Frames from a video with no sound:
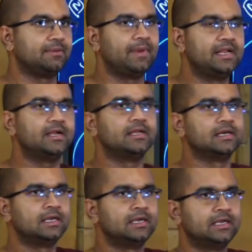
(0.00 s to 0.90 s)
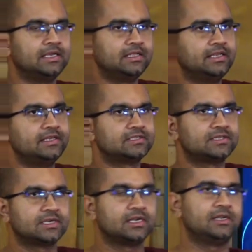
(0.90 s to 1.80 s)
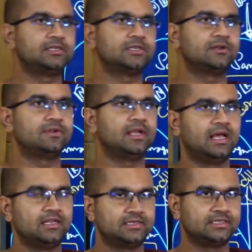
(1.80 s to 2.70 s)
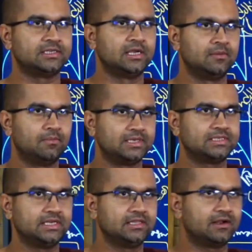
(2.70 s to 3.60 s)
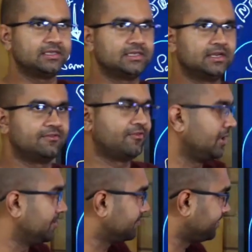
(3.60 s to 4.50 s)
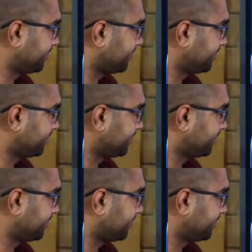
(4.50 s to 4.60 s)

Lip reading: embedded in these conditioned realities by seeing the rising and falling.